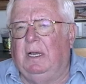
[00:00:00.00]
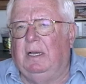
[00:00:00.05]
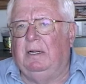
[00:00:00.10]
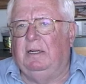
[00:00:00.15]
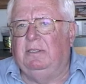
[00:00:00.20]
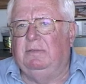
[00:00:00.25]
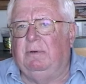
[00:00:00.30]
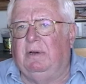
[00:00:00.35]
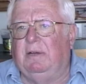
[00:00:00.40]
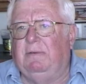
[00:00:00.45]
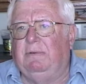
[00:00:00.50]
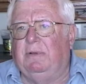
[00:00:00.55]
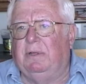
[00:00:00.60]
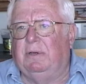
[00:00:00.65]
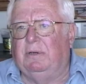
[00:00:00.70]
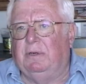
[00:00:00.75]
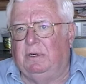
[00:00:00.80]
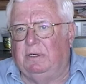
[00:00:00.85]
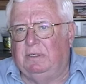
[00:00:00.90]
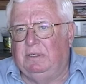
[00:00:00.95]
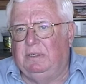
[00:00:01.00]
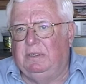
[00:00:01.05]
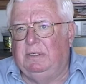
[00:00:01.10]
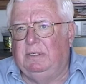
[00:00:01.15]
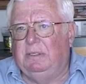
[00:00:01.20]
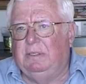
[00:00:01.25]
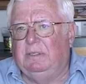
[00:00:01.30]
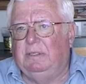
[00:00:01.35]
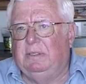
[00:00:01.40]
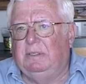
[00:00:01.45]
guy and his wife were the cook.
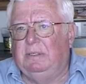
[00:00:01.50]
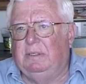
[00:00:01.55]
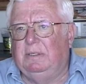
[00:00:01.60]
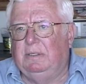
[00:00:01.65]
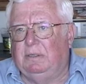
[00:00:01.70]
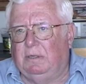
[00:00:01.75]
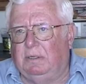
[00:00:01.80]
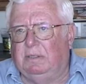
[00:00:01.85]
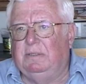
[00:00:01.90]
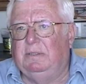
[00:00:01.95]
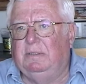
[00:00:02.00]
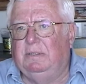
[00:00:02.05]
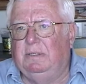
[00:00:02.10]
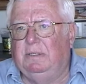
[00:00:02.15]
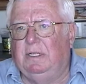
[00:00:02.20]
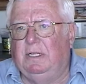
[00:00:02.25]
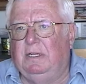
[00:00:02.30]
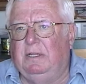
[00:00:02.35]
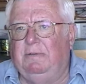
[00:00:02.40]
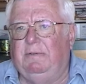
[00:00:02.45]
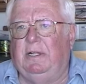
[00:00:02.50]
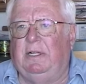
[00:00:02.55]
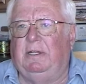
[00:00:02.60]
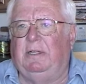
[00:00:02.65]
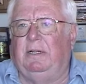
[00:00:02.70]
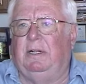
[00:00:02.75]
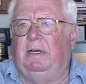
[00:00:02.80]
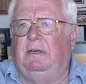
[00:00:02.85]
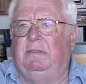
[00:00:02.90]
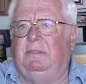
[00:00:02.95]
Cooks. They live in
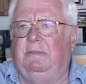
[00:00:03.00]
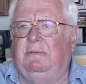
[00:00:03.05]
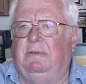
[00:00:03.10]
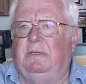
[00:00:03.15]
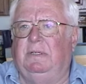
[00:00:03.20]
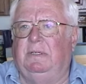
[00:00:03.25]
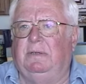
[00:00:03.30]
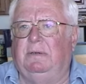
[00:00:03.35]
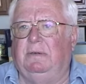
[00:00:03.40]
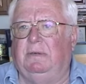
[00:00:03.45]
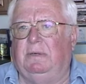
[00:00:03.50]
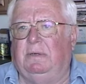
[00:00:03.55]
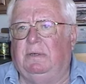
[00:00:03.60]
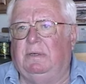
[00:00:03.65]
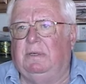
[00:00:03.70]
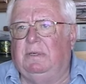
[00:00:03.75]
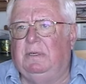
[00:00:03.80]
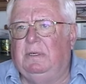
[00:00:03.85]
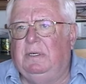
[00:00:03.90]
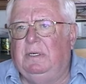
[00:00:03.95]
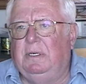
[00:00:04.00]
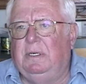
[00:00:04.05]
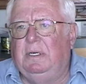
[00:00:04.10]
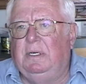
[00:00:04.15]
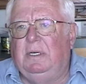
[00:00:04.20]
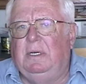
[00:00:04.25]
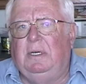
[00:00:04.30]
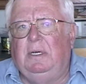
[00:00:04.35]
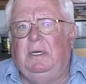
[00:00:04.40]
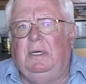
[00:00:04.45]
that little house around the corner.
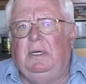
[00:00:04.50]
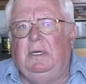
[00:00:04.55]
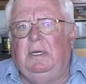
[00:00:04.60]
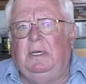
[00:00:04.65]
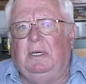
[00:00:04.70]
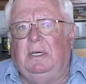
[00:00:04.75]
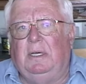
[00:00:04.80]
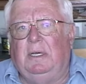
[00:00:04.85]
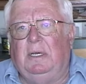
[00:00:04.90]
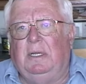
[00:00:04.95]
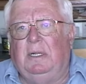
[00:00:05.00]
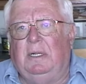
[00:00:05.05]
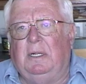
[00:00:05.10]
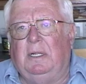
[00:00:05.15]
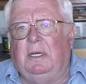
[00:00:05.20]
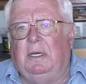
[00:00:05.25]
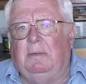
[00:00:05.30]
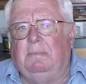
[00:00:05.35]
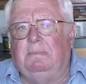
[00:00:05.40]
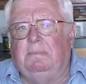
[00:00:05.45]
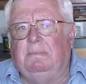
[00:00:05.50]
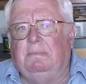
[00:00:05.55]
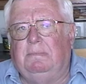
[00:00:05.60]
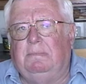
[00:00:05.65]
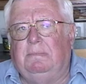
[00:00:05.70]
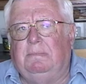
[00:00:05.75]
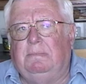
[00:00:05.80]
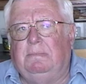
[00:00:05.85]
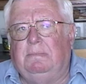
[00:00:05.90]
And um,